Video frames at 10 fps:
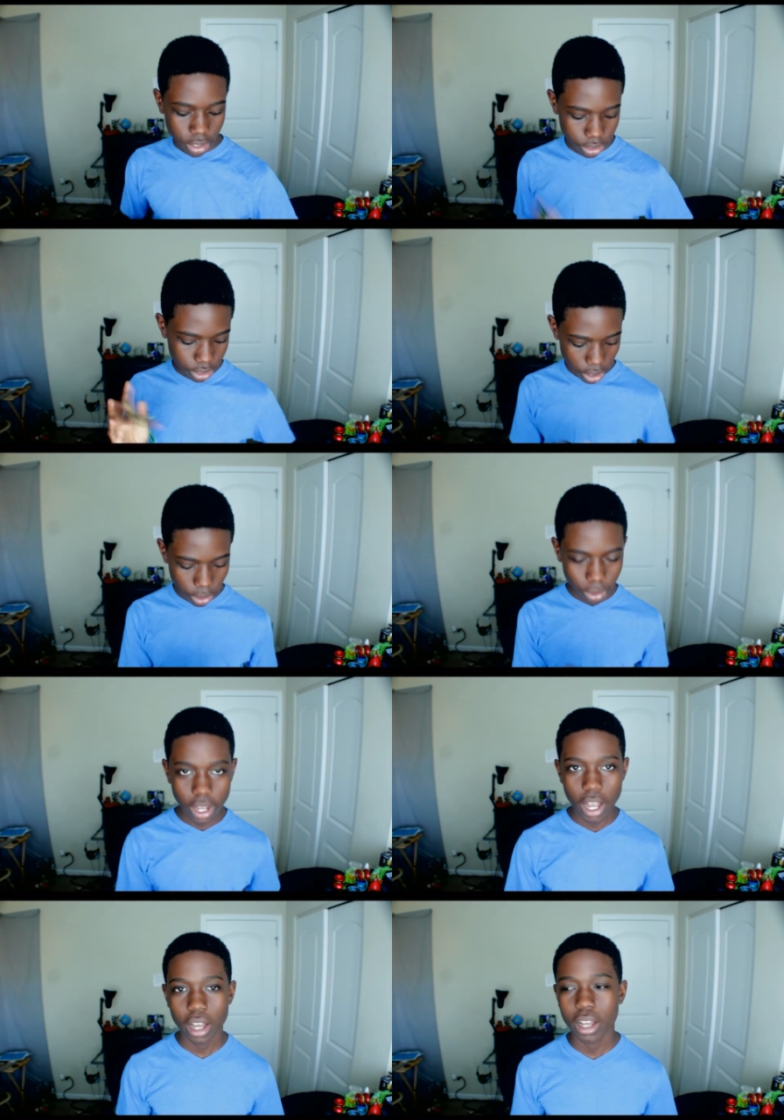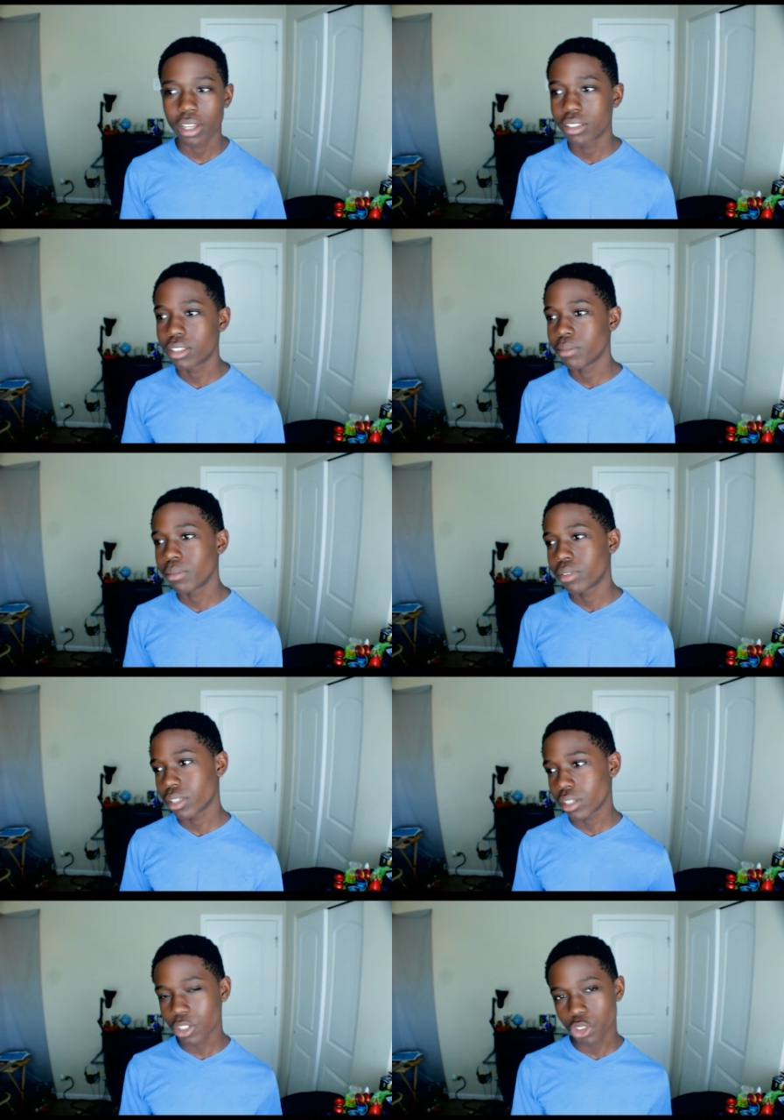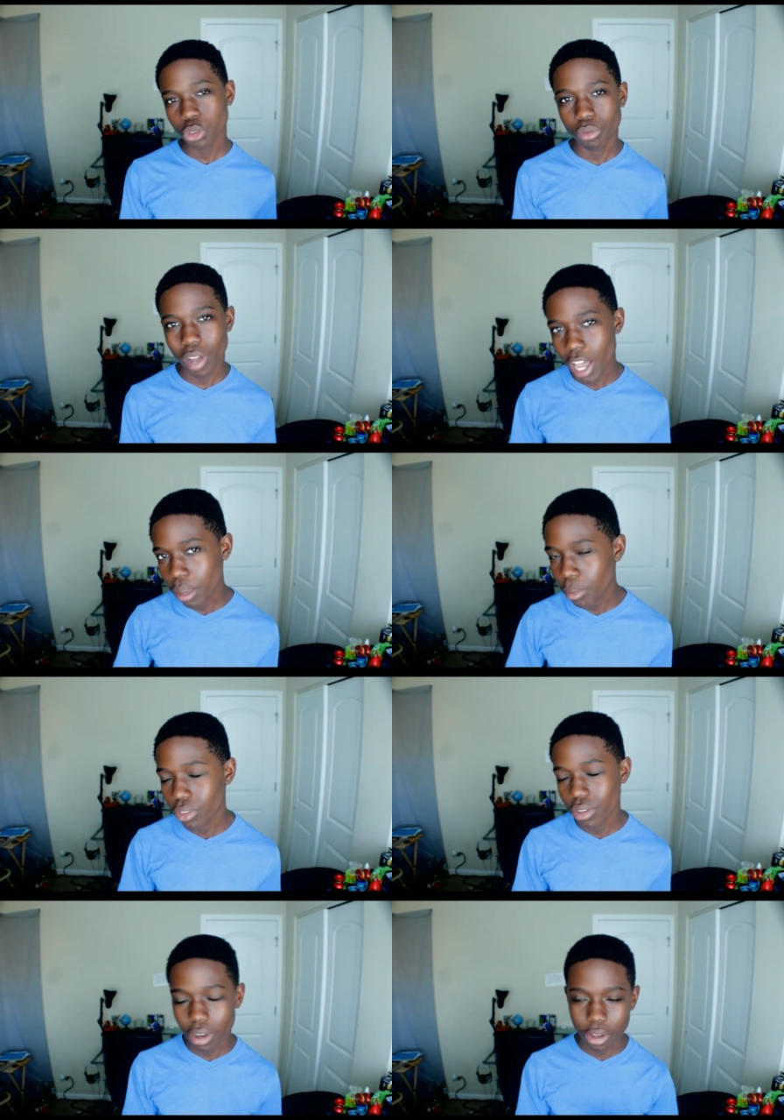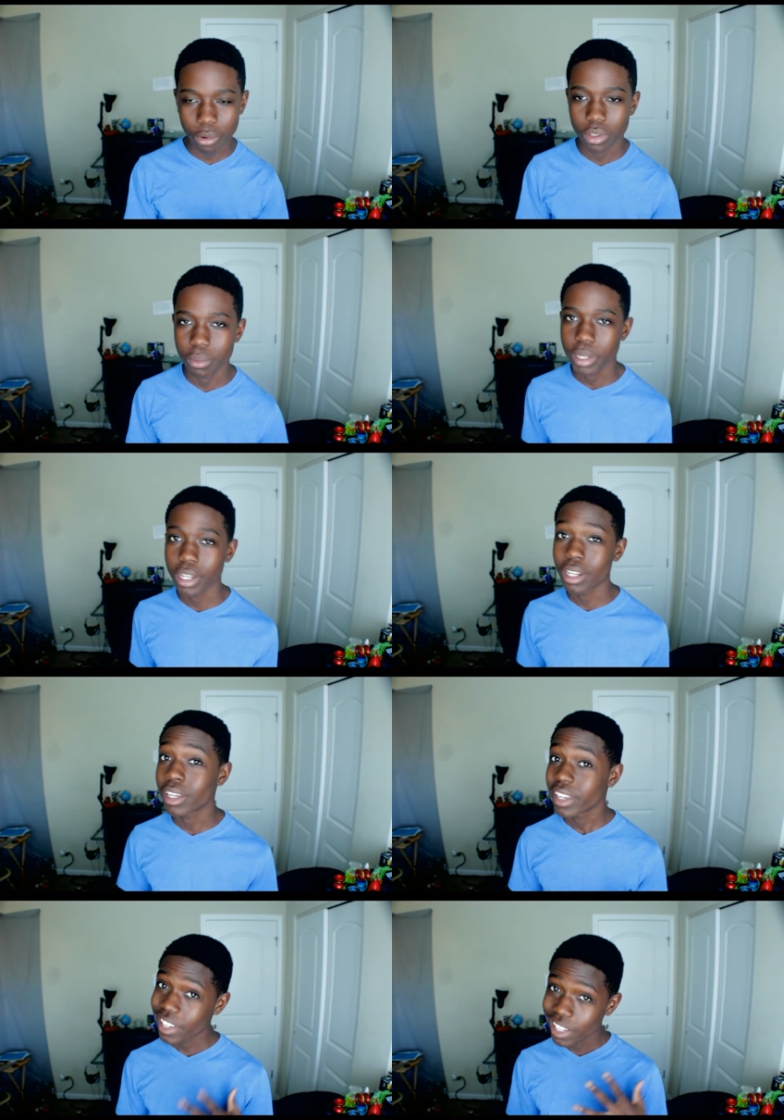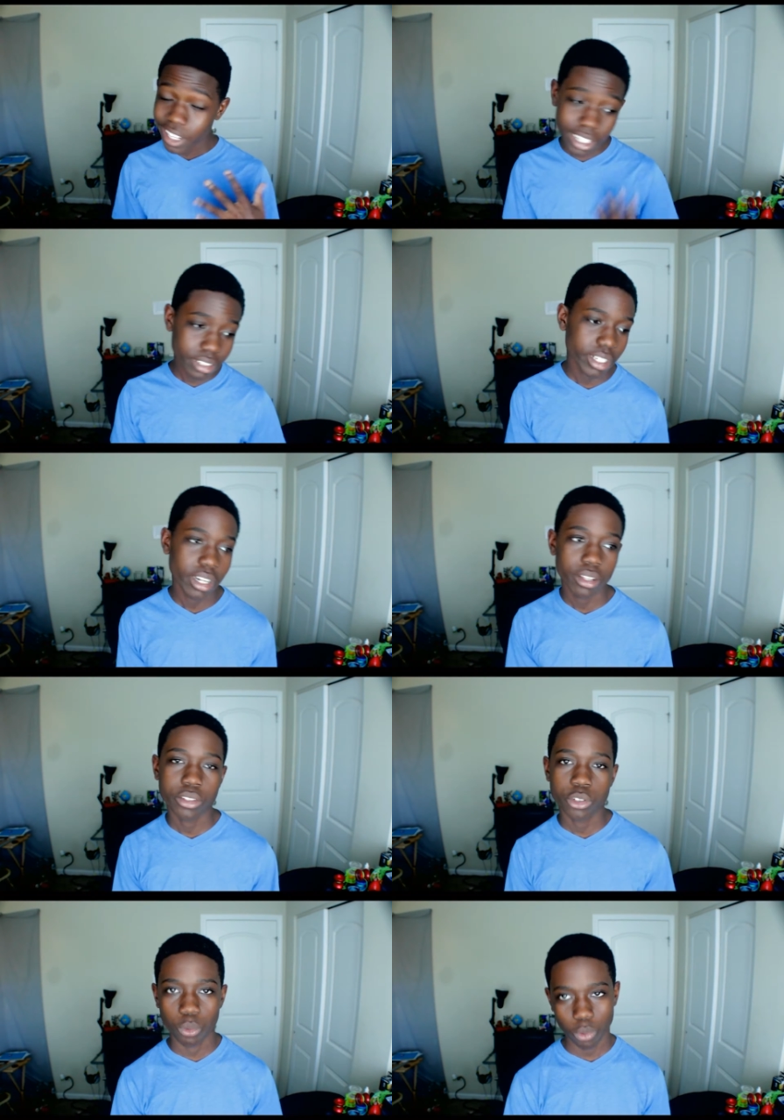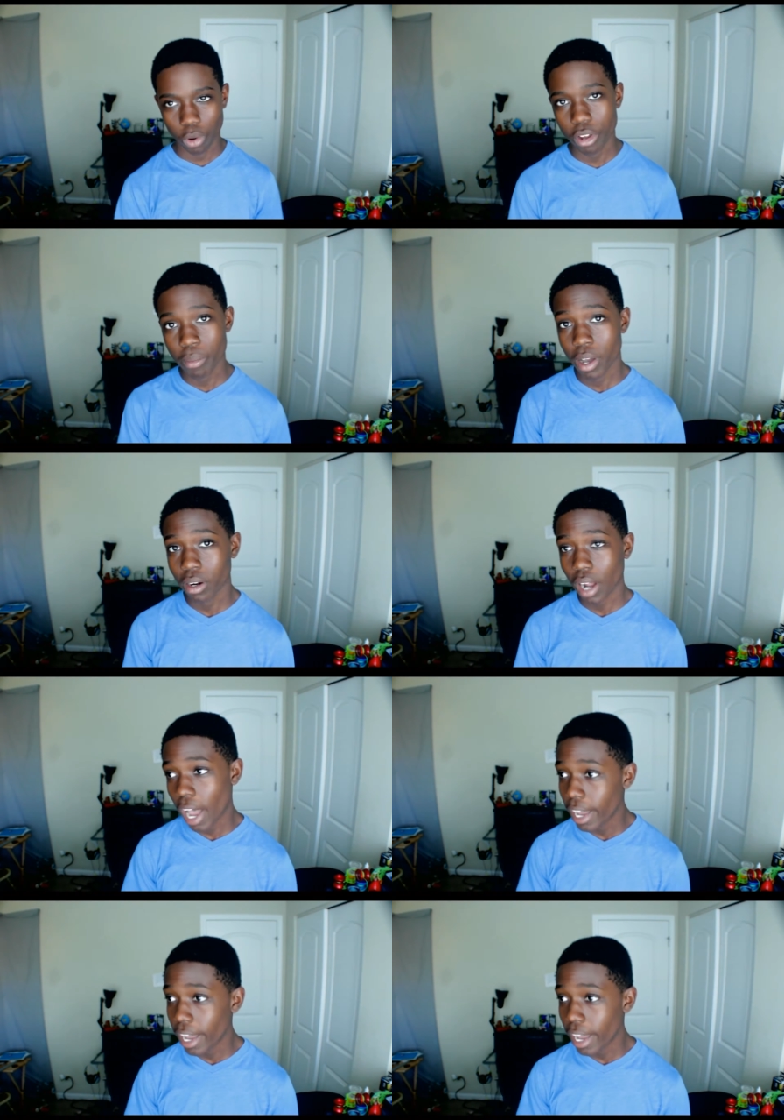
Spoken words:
So the initial vibe on the yo-yo in the beginning isn't anything to worry about.